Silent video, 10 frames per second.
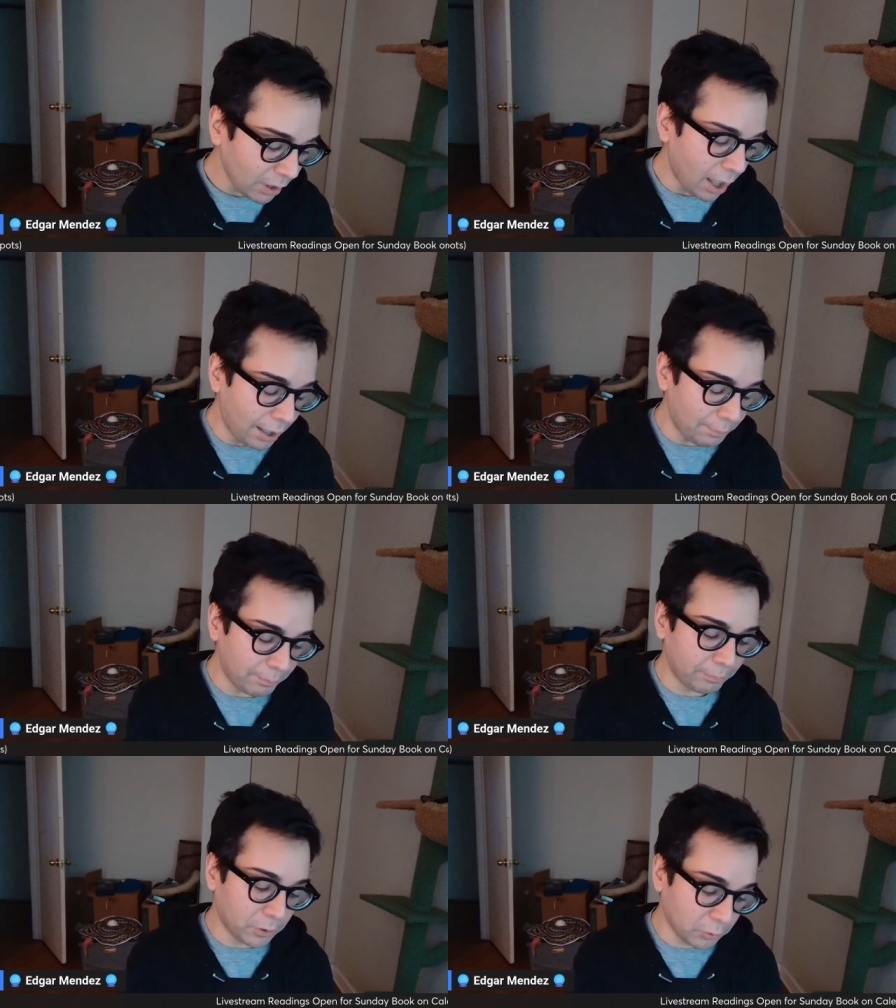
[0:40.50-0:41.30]
I
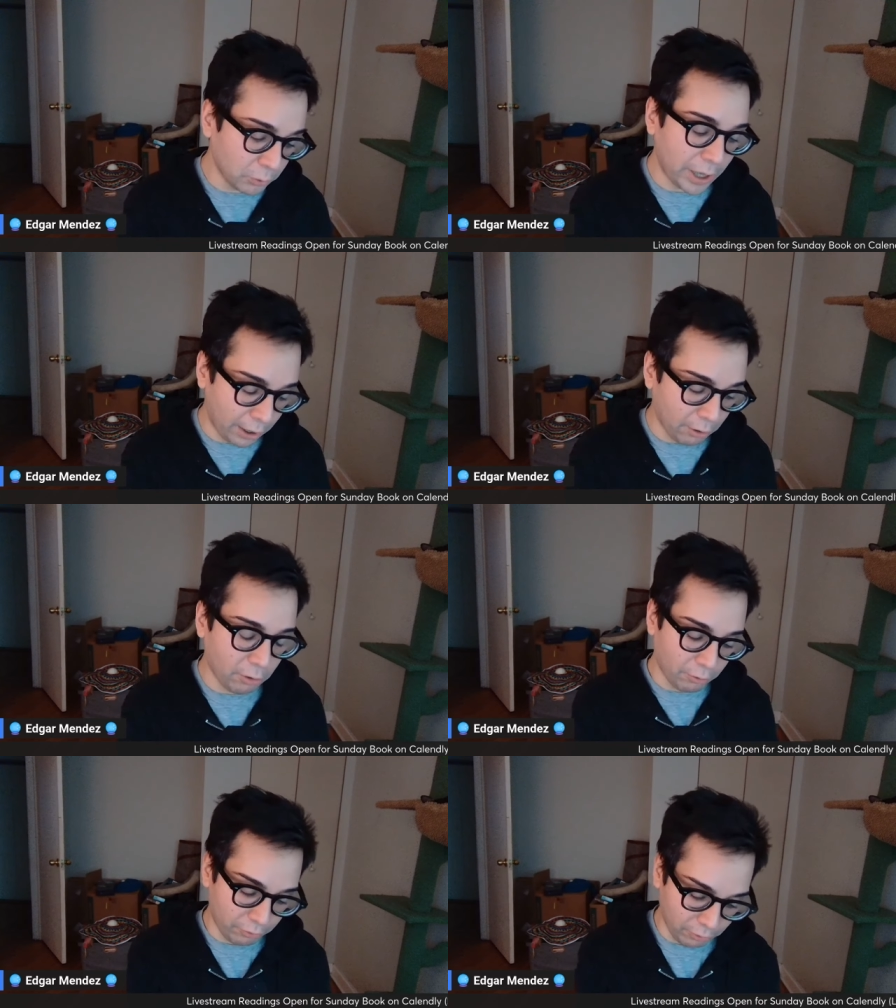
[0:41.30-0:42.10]
drew
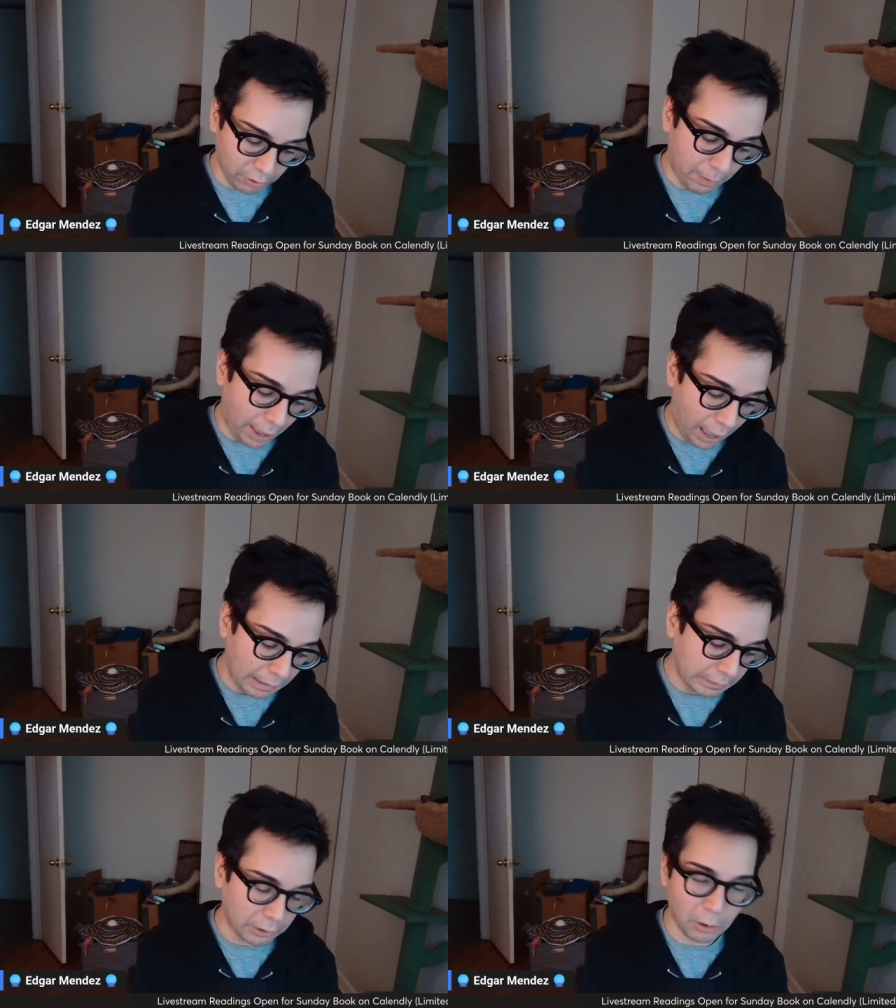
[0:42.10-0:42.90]
tarot for the
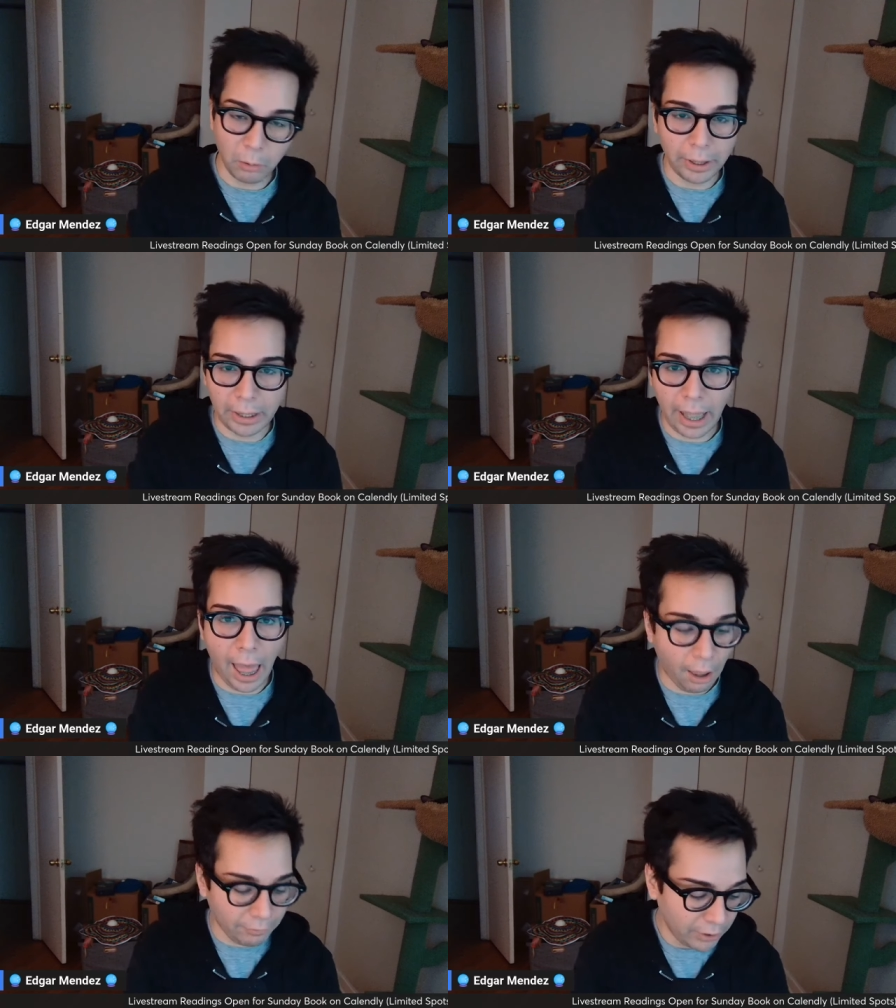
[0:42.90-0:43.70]
past, I don't know, week and a
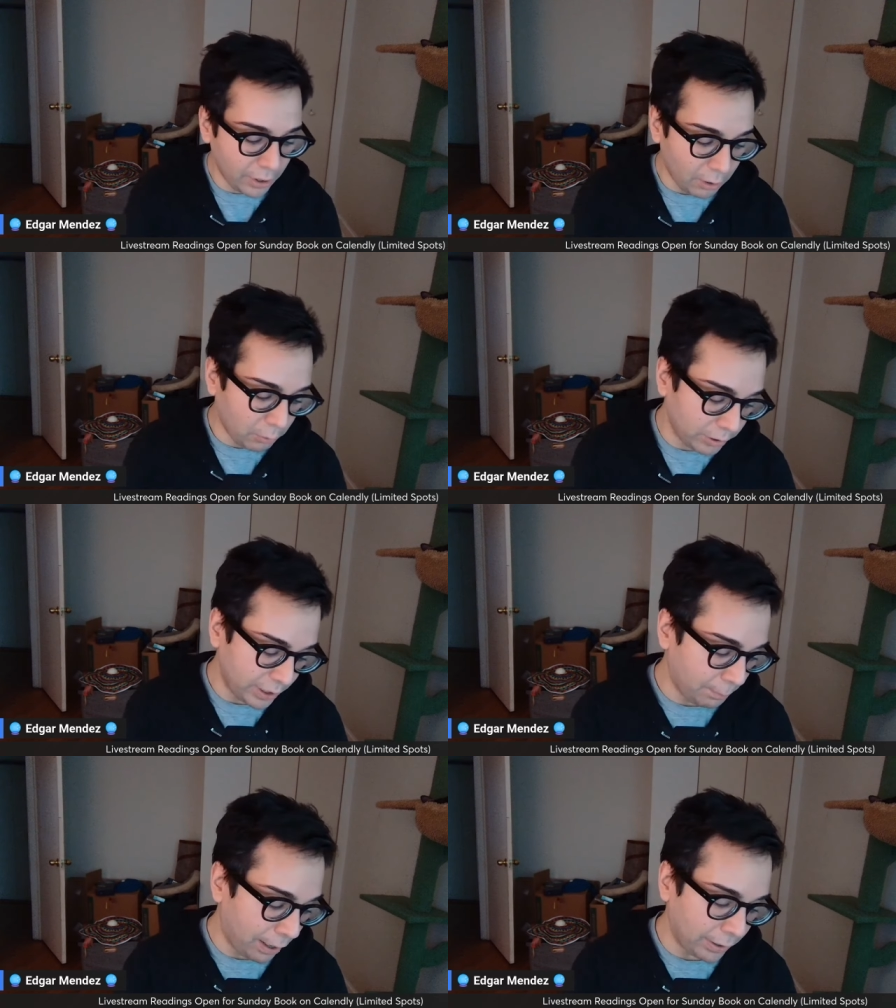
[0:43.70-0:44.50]
half. We'll
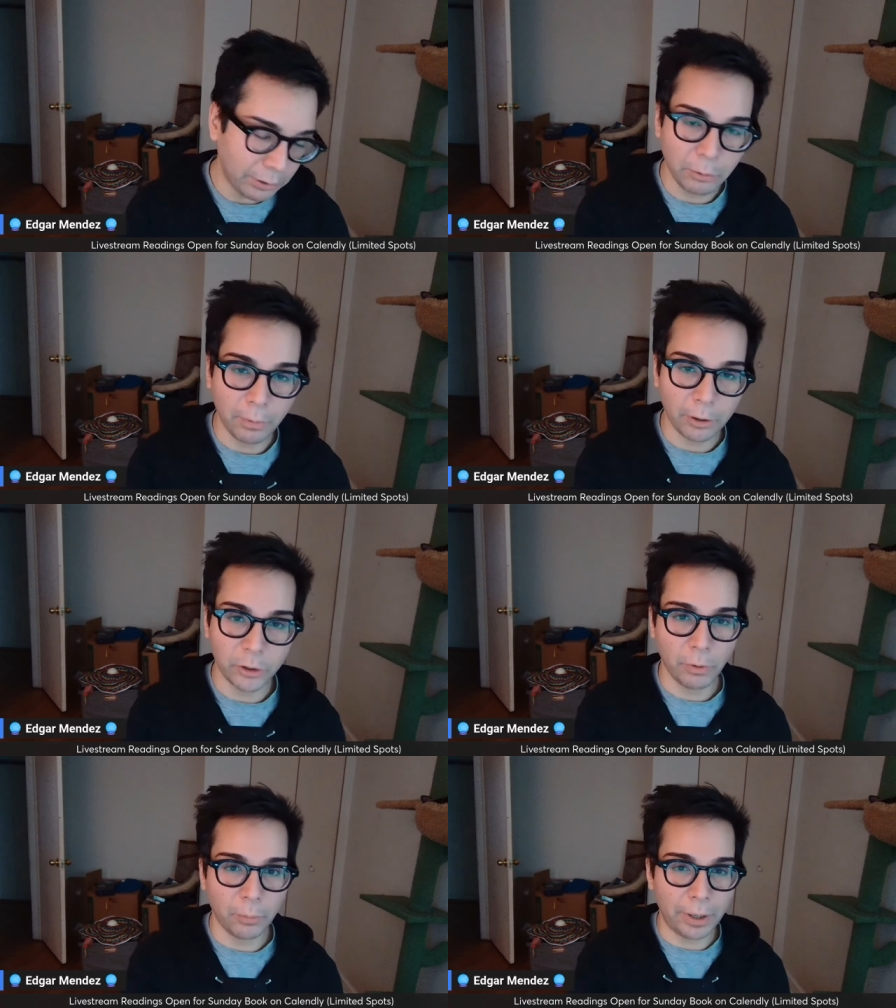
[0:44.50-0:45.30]
see. I probably do more
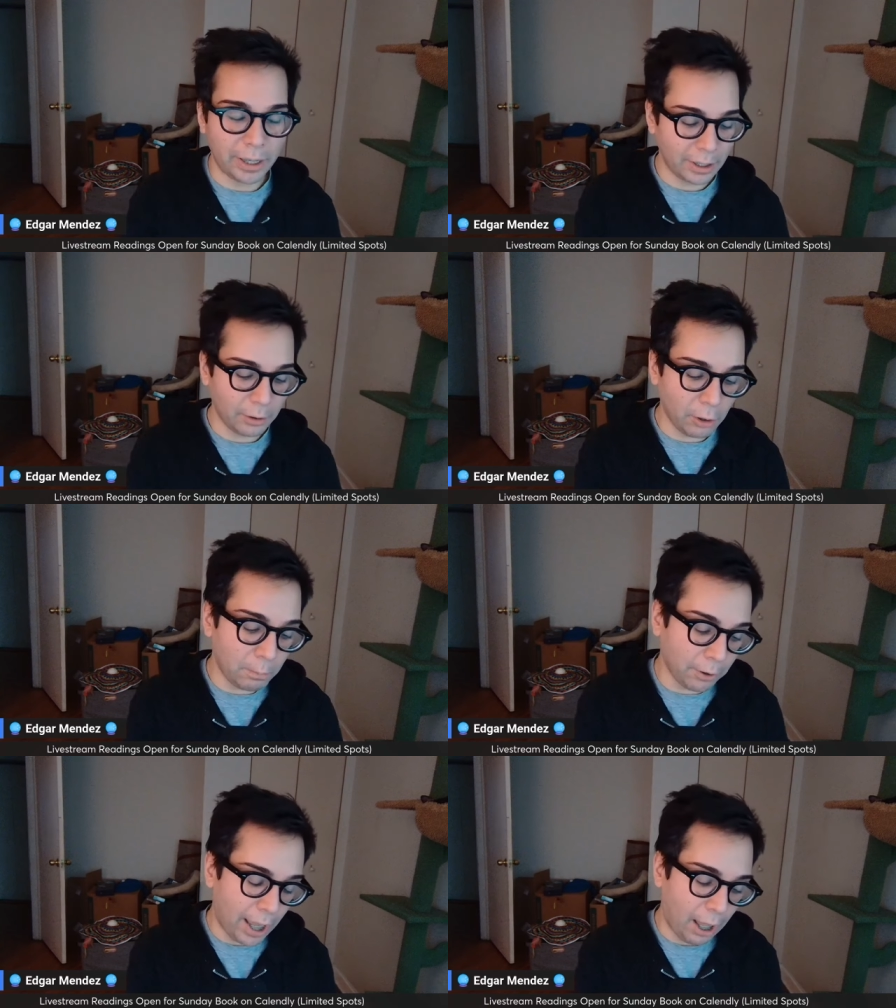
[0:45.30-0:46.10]
two more weeks. A little
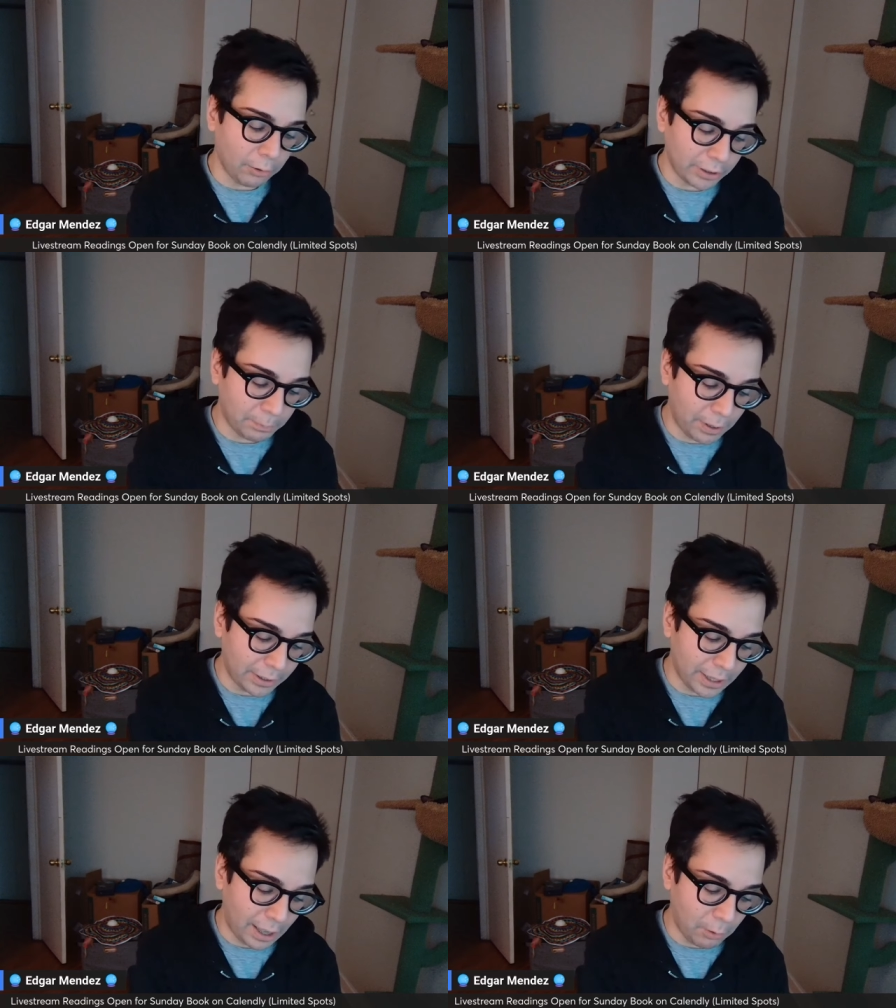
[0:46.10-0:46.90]
burnt out,
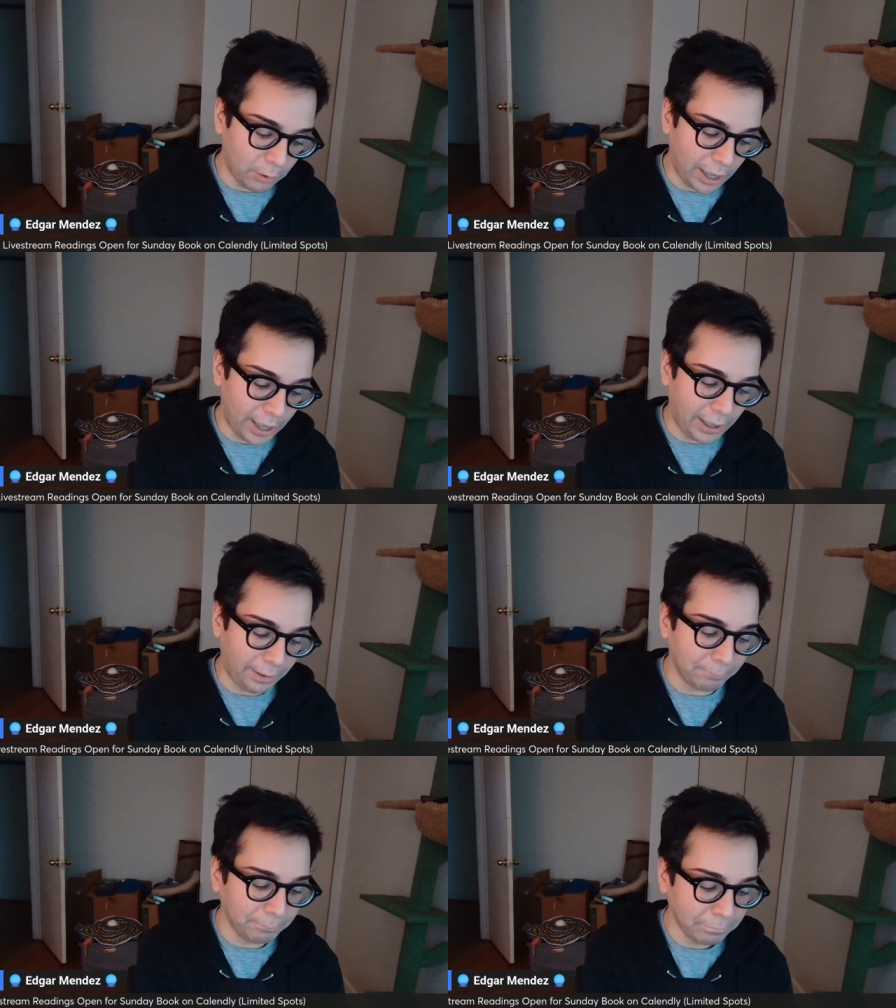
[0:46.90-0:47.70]
but I'm
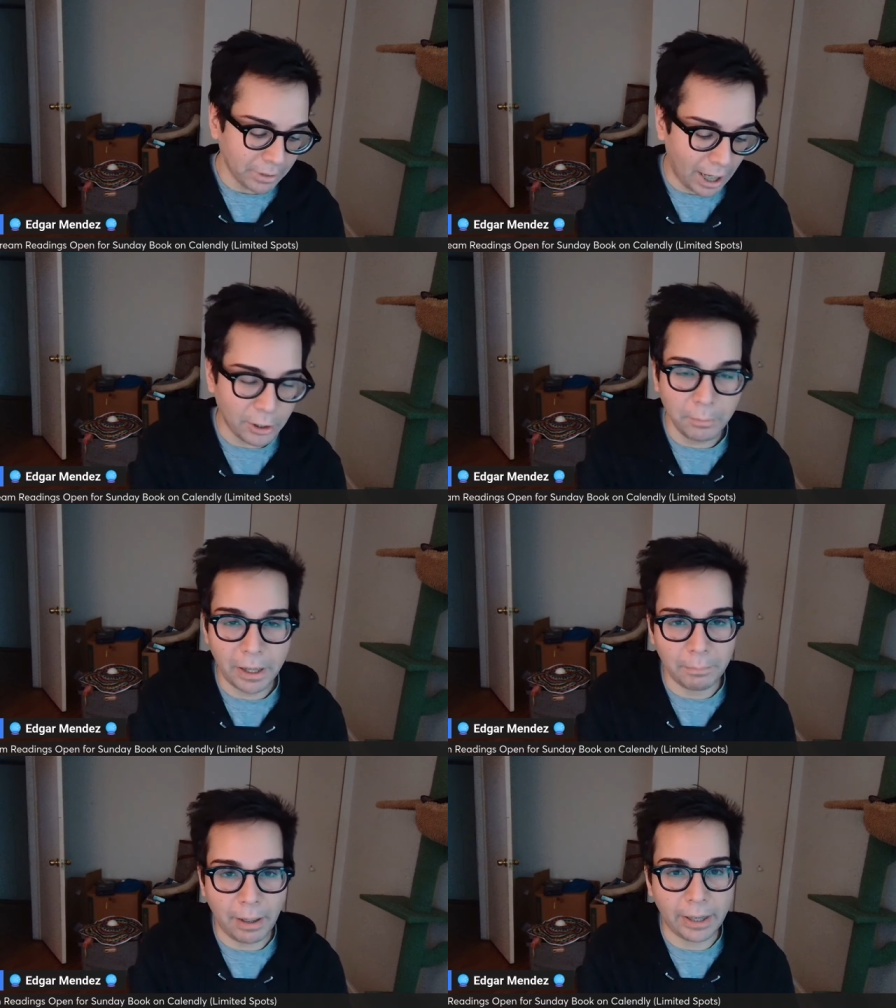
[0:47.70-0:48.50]
okay. I do
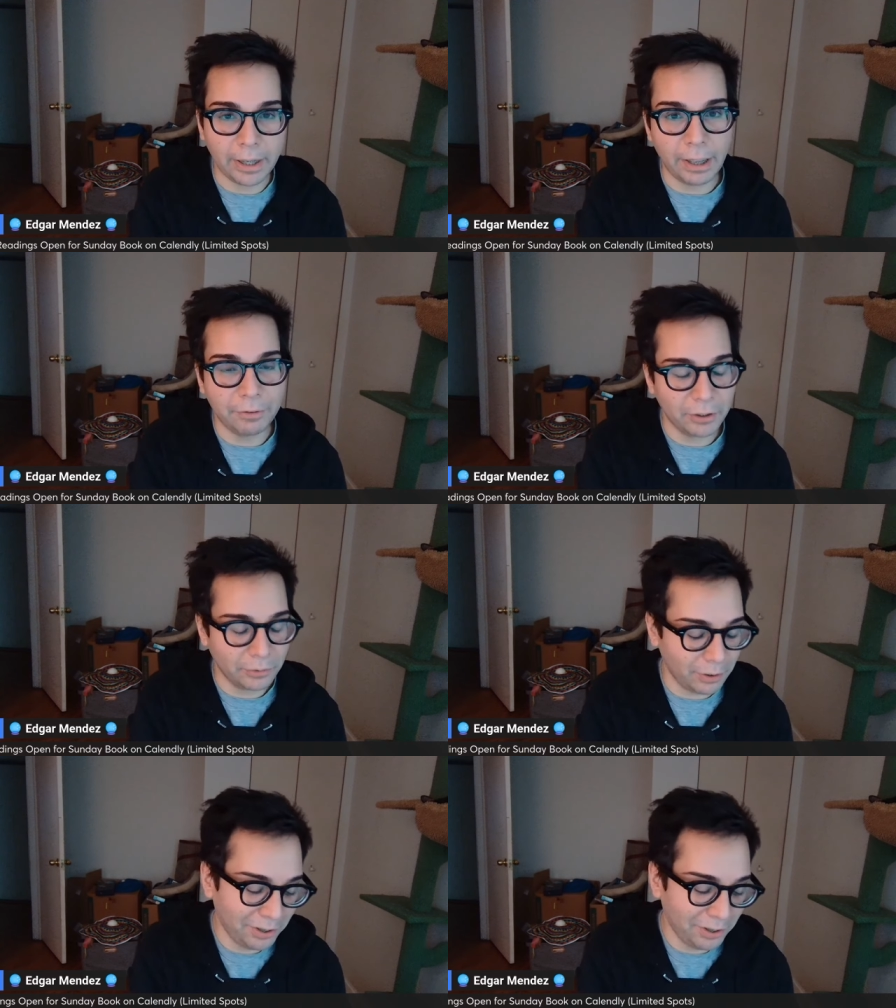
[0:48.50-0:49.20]
mean my gifts,